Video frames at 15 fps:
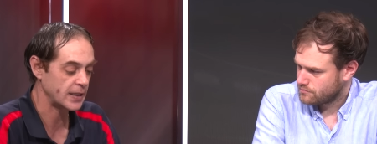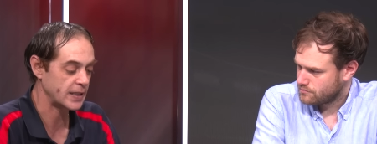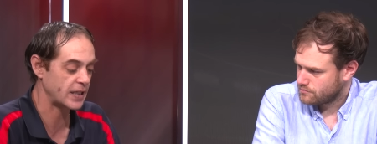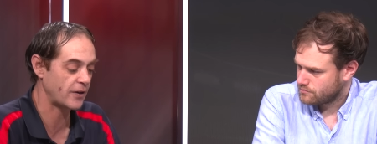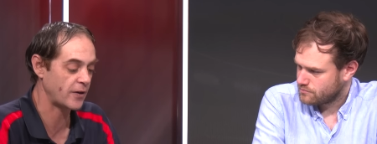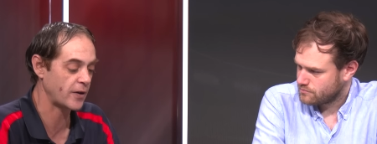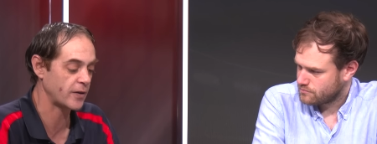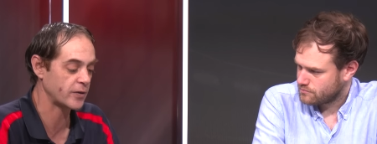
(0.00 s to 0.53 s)

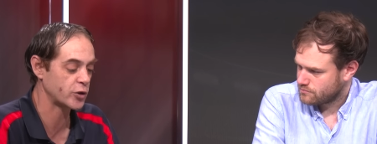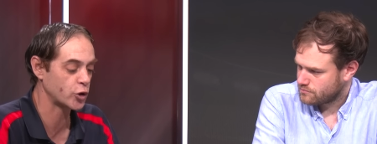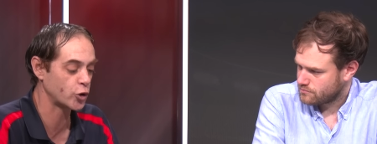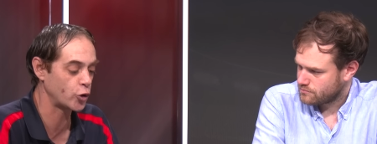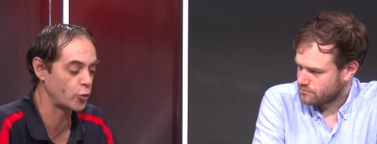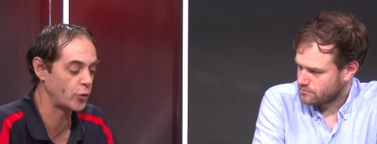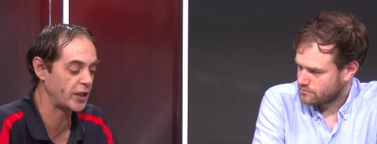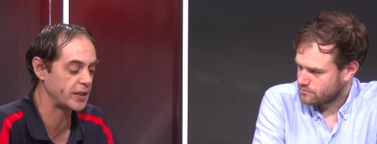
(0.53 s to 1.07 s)
Speaker 1: they're
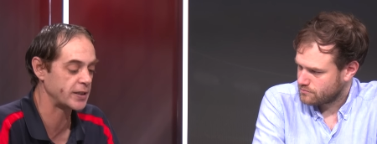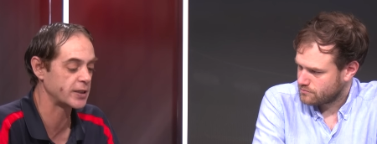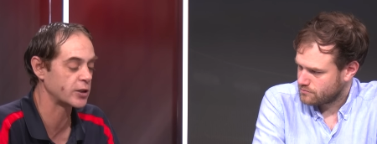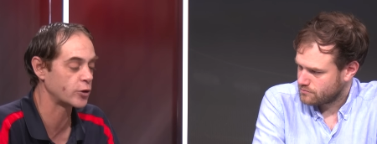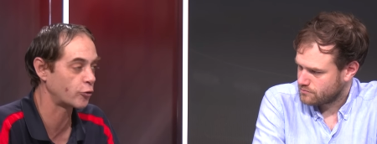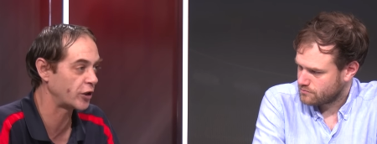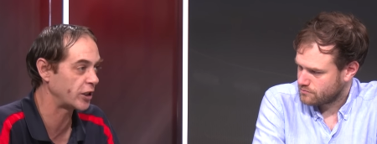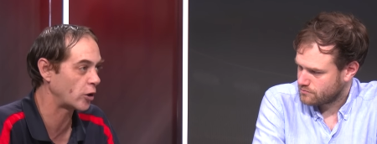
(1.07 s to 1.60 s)
two wins,
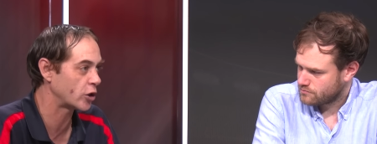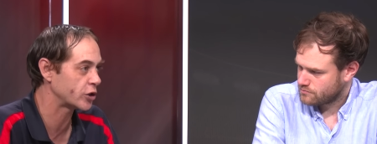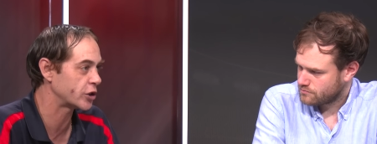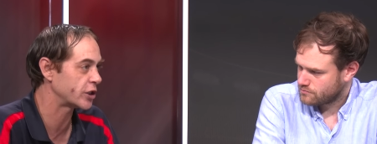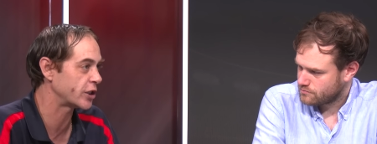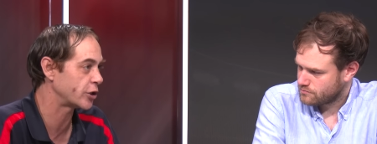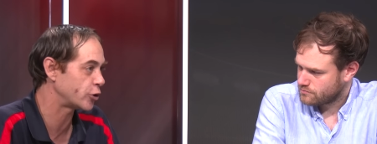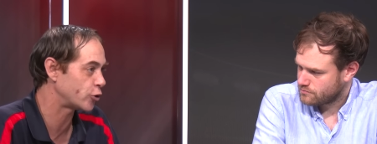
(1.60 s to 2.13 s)
three
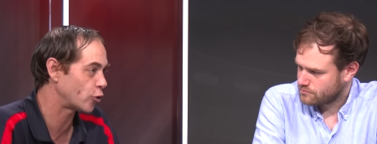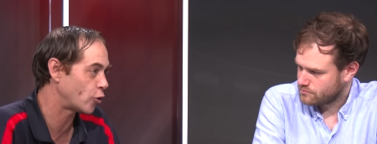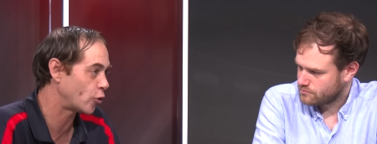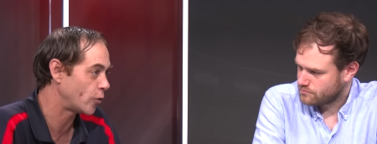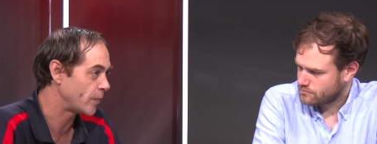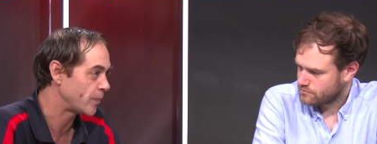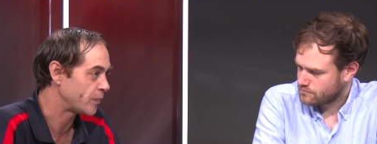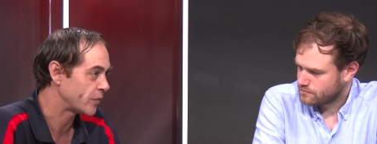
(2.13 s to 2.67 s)
losses, and a
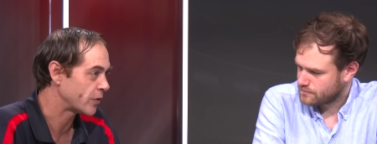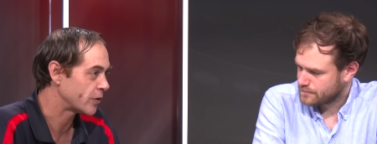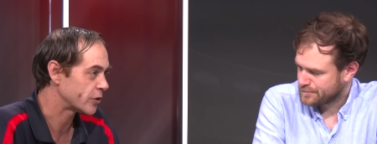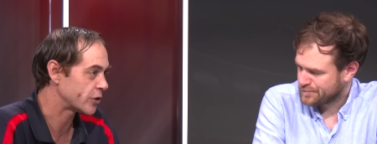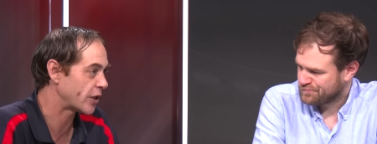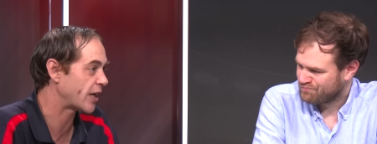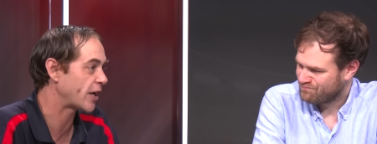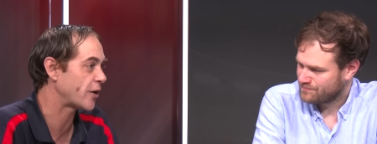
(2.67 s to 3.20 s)
draw.
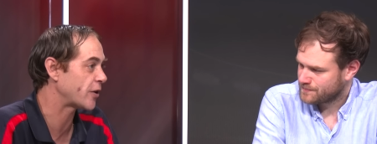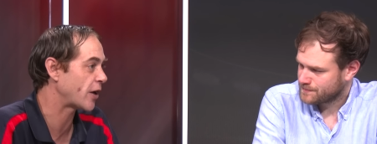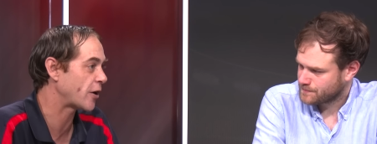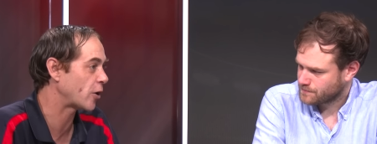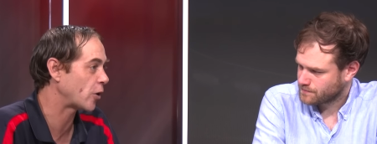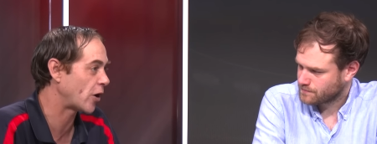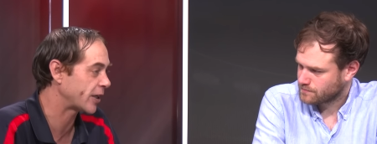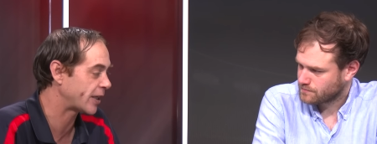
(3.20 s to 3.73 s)
So they don't, they
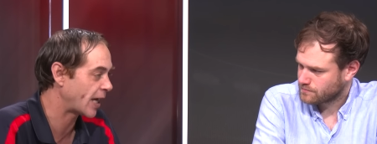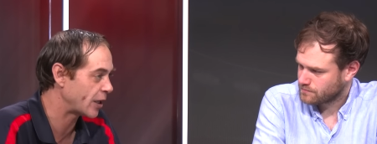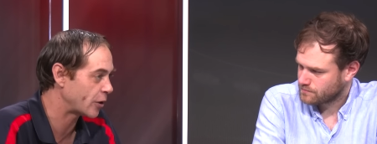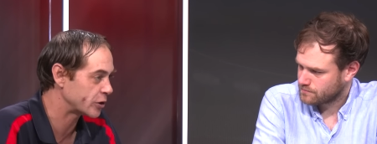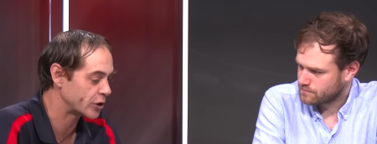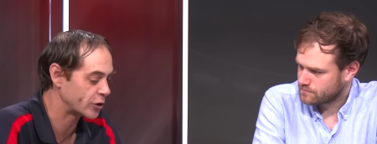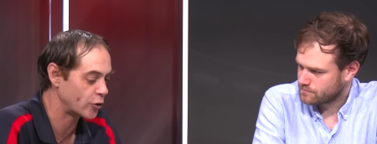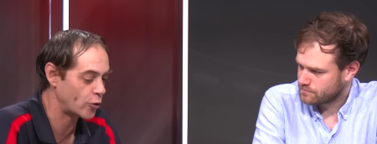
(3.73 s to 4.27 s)
don't like
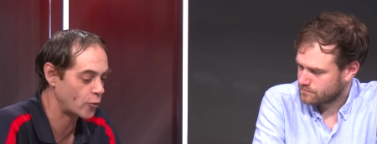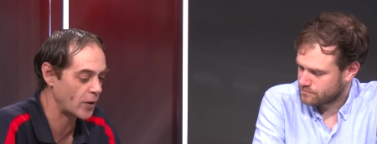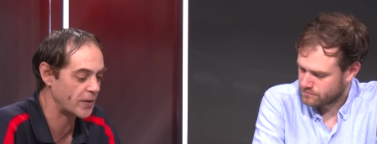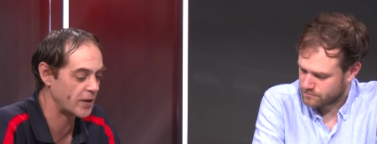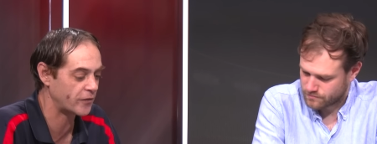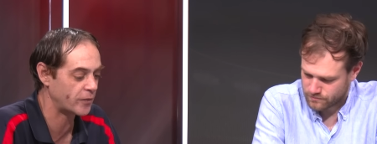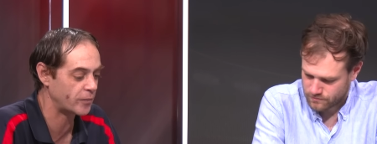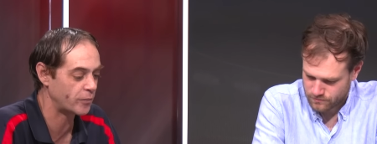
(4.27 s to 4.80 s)
chaos at all. When
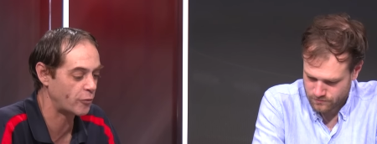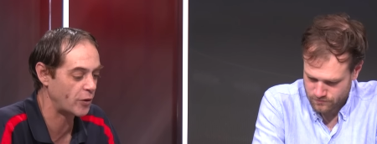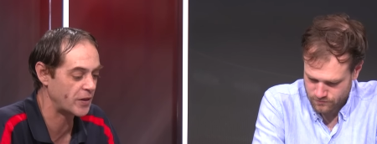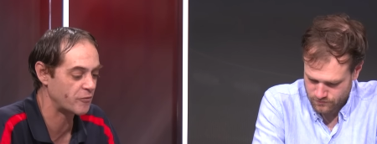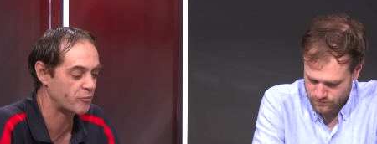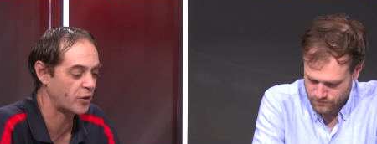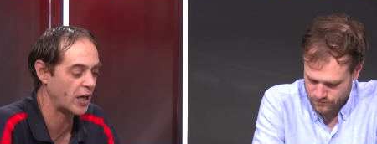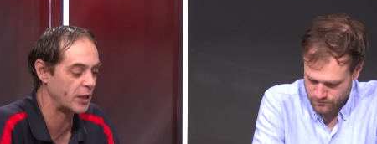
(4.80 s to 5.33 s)
they've, when
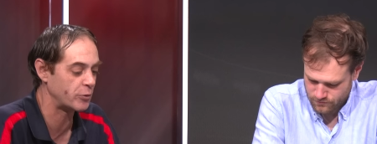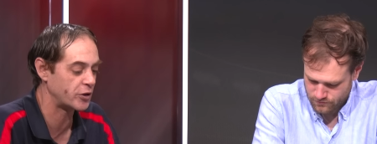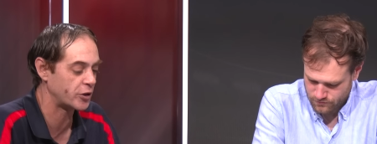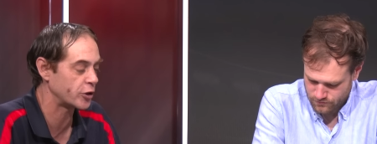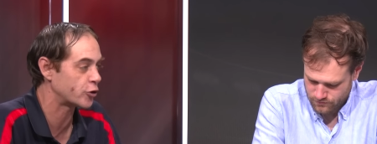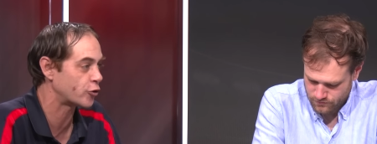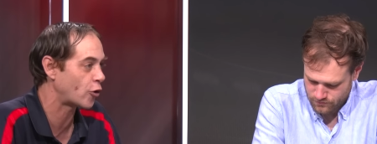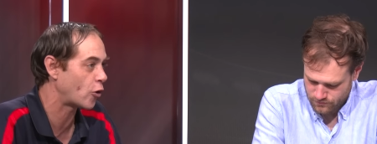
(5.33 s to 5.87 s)
they've played with
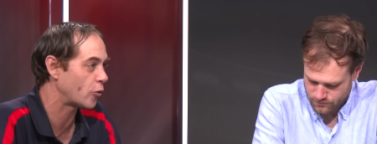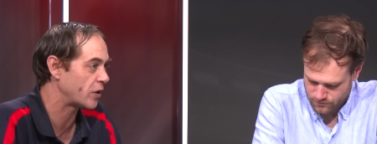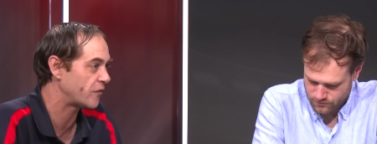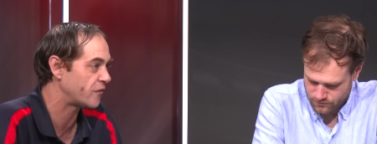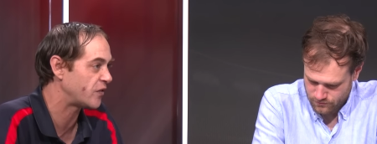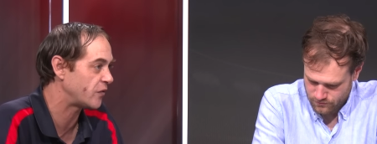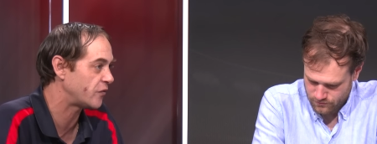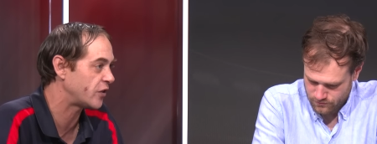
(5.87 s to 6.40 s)
control, they're
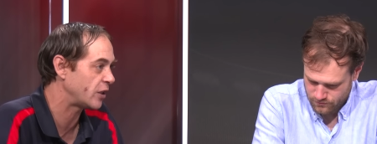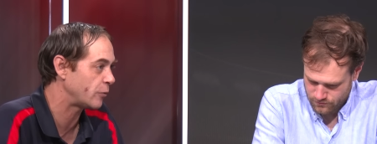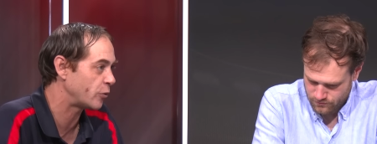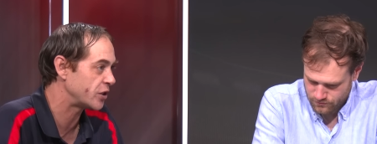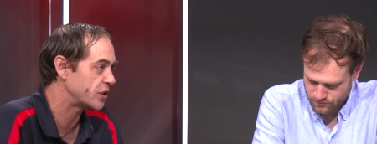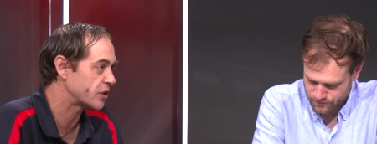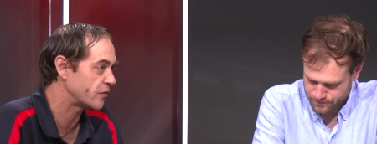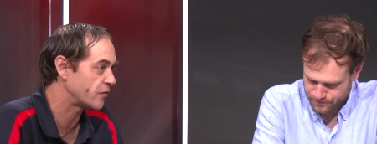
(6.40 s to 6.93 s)
15
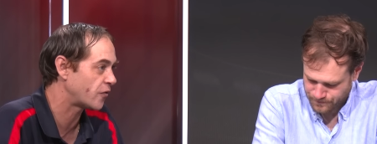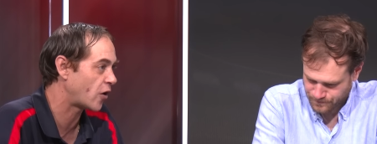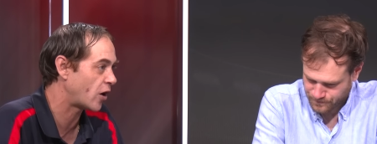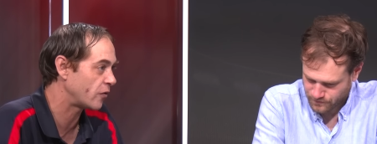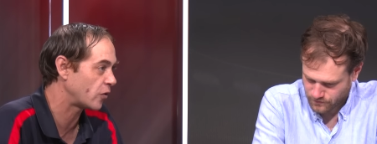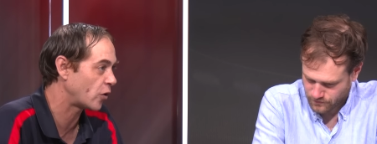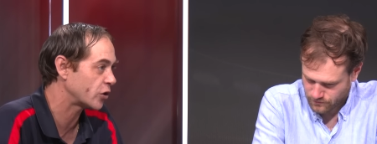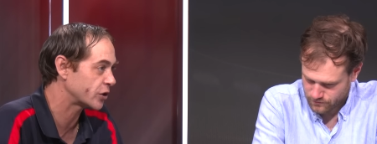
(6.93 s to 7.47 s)
wins and
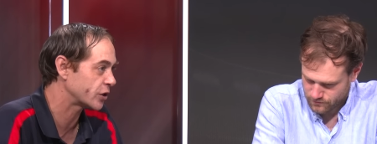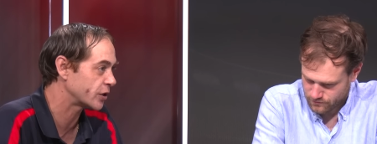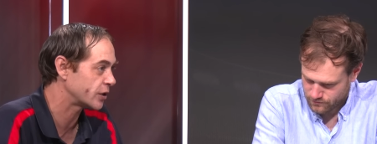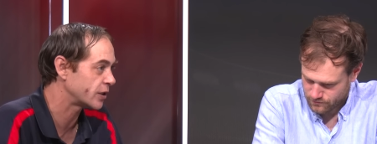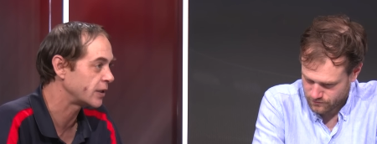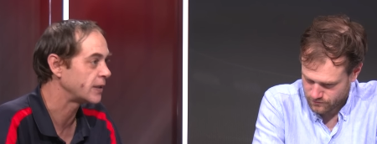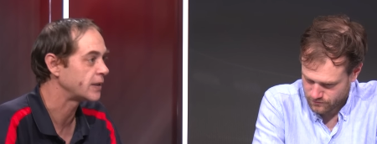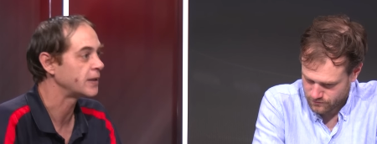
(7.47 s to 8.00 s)
five
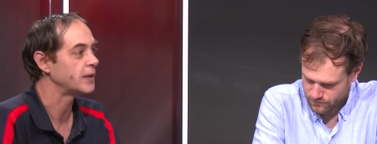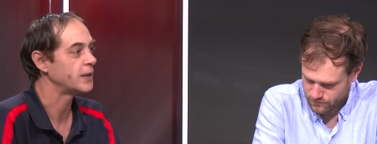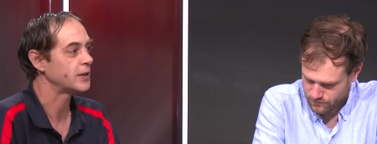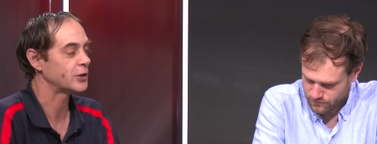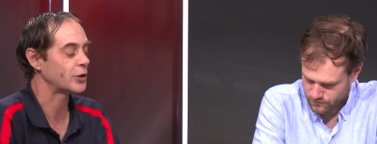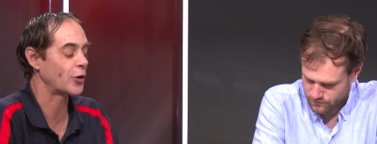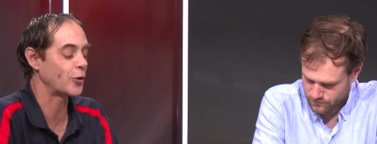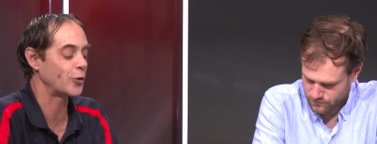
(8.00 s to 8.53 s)
losses.
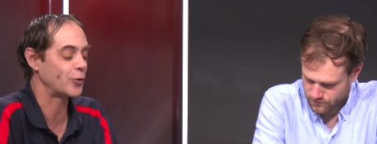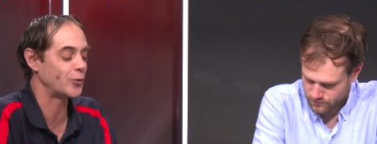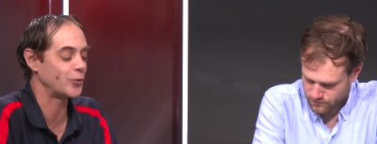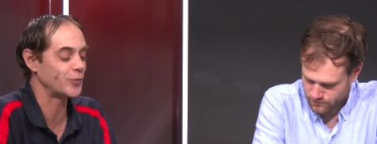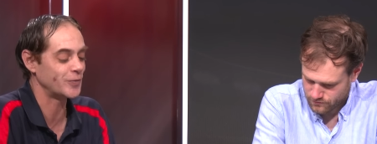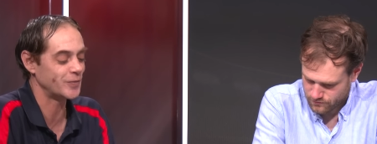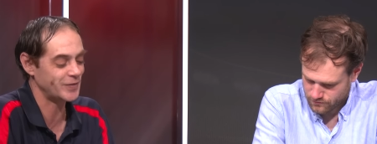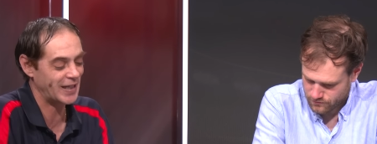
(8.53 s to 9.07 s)
So
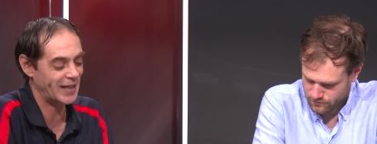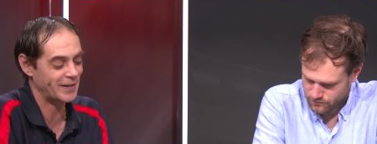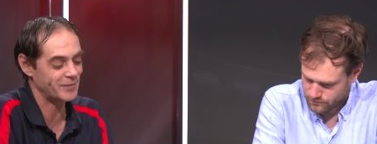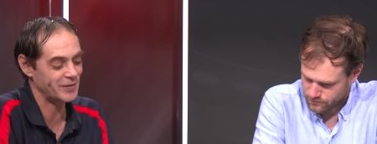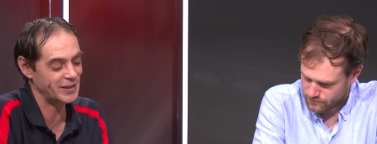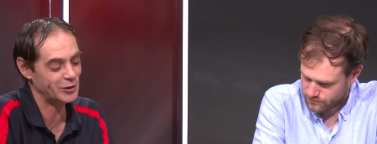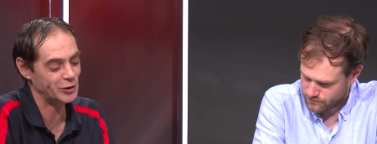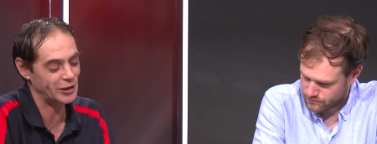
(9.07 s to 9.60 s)
yeah,
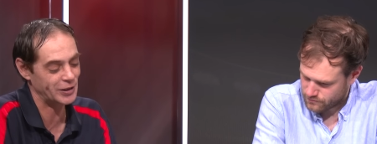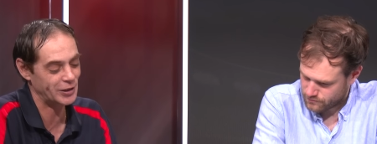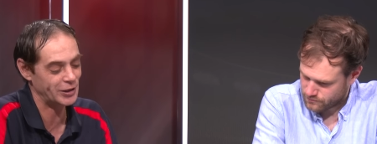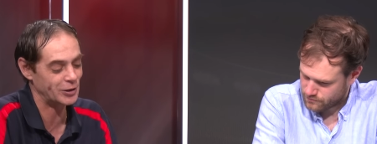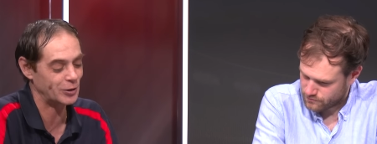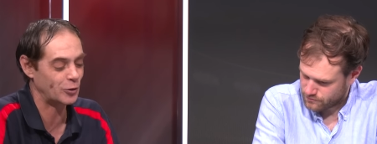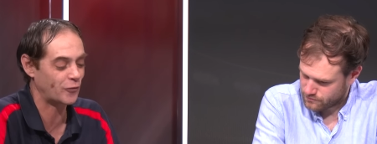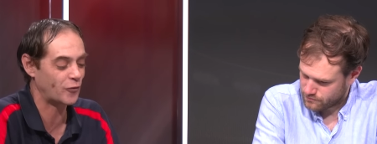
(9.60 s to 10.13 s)
interesting
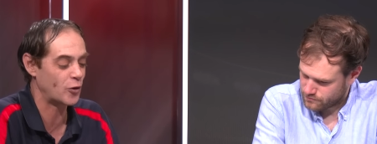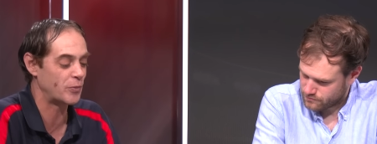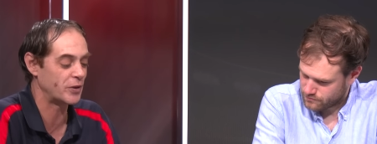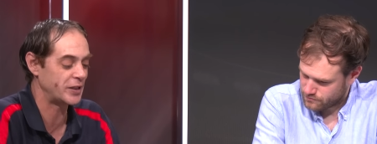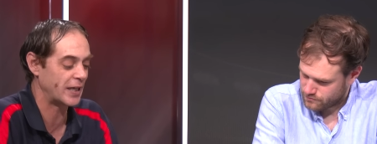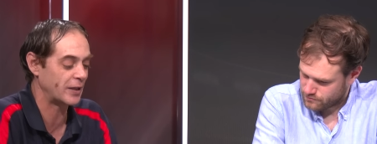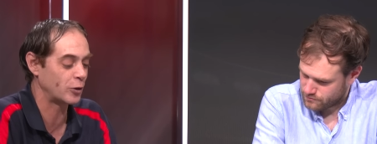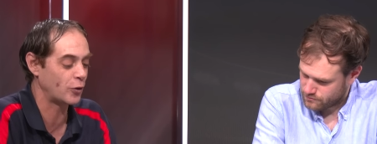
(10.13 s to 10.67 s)
thing to look for.
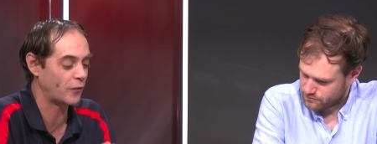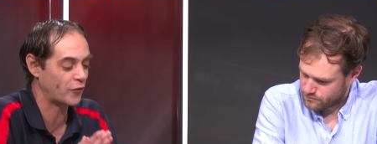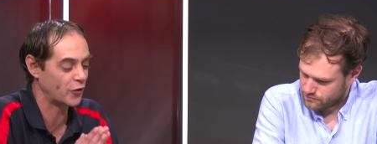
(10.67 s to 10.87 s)
But yeah, look